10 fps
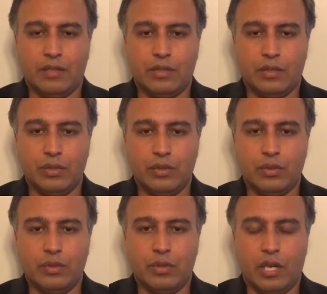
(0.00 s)
to
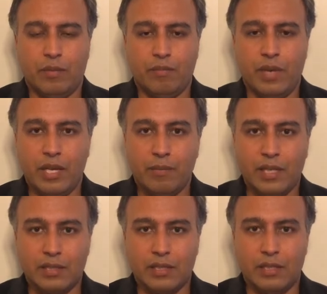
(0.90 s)
minimize
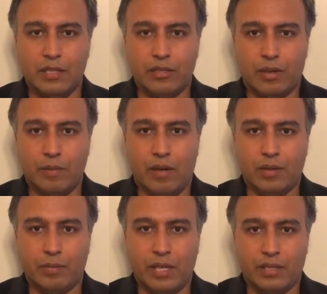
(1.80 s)
the intra-abdominal
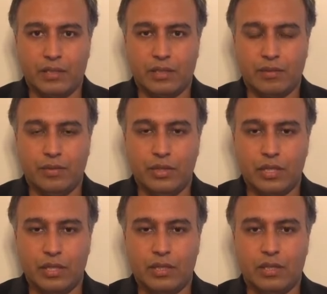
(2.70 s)
pressures in the future